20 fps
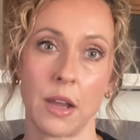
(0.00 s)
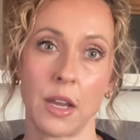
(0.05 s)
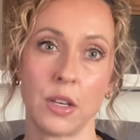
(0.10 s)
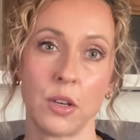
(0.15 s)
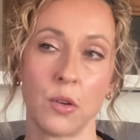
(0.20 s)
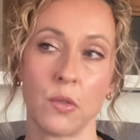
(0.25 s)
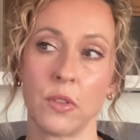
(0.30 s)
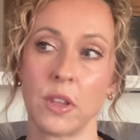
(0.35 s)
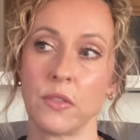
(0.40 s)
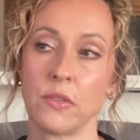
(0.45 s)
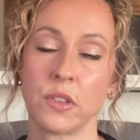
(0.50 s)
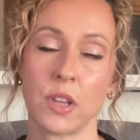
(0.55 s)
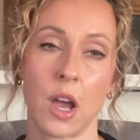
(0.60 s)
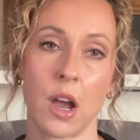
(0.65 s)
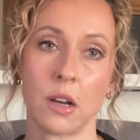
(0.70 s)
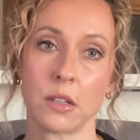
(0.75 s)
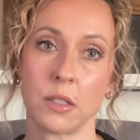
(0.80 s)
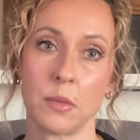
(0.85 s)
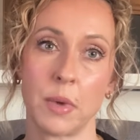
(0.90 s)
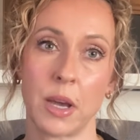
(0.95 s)
I know they've
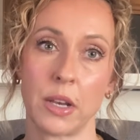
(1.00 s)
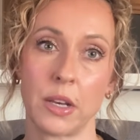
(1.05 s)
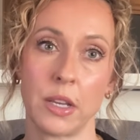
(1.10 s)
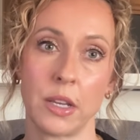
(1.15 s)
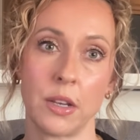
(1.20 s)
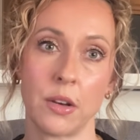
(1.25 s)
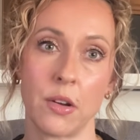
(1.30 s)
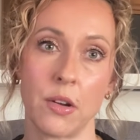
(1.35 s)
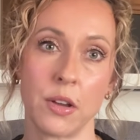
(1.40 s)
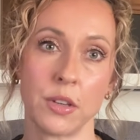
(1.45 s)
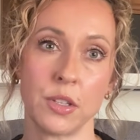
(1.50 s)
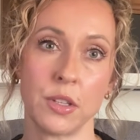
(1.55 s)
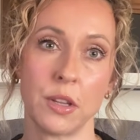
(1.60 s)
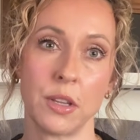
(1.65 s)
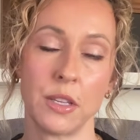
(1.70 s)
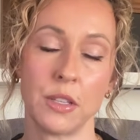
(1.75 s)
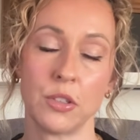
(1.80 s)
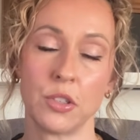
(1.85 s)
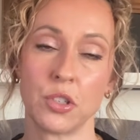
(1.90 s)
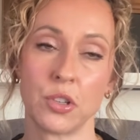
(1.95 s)
talked about it on
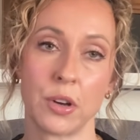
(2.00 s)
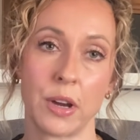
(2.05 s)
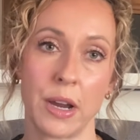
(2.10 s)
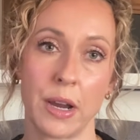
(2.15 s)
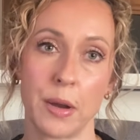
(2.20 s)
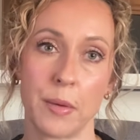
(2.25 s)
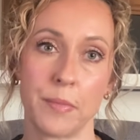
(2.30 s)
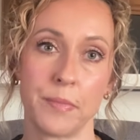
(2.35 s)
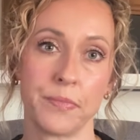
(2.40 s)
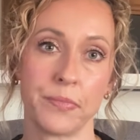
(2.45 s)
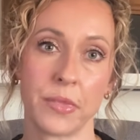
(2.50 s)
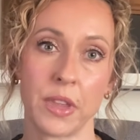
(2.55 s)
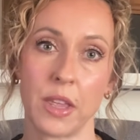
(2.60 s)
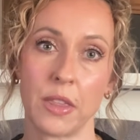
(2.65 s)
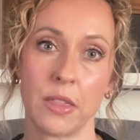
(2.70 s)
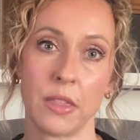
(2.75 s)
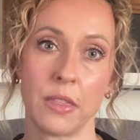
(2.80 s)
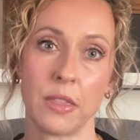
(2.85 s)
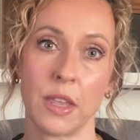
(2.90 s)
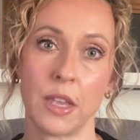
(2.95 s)
Instagram
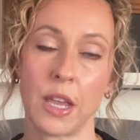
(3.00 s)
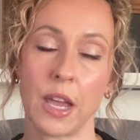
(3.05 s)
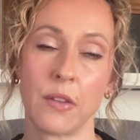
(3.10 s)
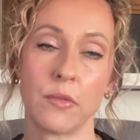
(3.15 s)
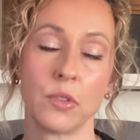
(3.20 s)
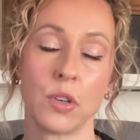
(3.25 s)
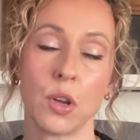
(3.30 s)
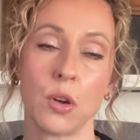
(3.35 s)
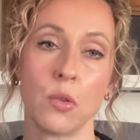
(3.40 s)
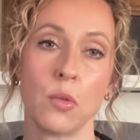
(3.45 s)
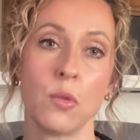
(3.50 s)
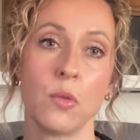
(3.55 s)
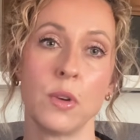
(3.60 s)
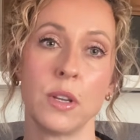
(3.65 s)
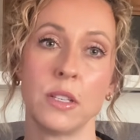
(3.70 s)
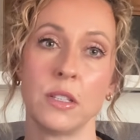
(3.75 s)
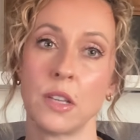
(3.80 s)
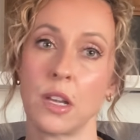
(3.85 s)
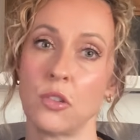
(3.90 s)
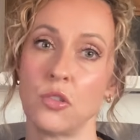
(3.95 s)
and they have no
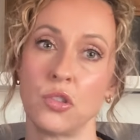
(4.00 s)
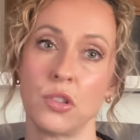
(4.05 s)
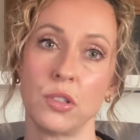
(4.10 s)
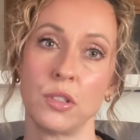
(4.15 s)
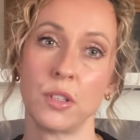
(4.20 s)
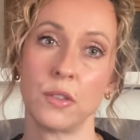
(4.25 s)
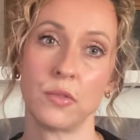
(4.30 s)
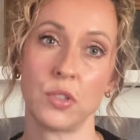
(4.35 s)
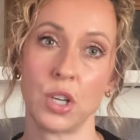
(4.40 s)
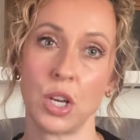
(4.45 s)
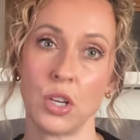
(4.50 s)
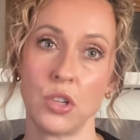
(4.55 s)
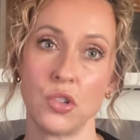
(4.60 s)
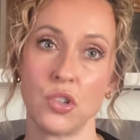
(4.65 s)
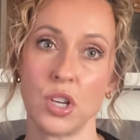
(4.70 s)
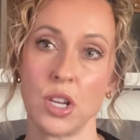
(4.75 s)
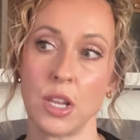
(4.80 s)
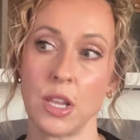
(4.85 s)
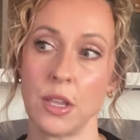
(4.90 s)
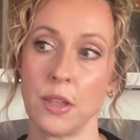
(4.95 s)
intentions of
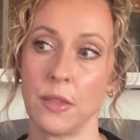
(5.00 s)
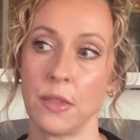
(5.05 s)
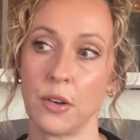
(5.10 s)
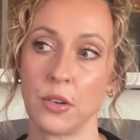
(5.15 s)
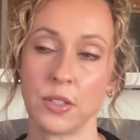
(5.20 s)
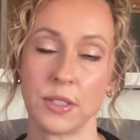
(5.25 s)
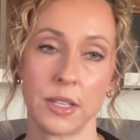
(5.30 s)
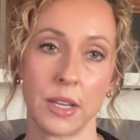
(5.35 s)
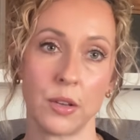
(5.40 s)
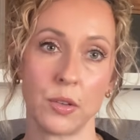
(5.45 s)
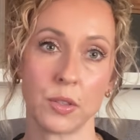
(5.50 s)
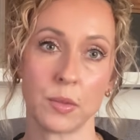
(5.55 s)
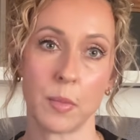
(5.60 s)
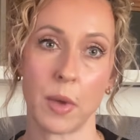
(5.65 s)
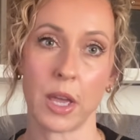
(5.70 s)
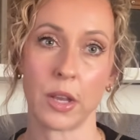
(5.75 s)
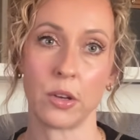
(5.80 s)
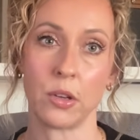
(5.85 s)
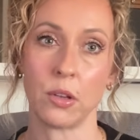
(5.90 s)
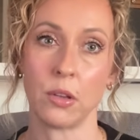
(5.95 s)
changing their sales
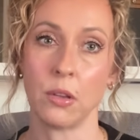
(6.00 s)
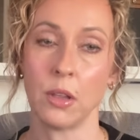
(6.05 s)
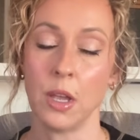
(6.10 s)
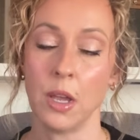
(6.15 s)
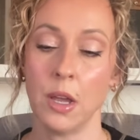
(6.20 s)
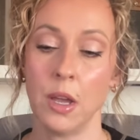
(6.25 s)
model.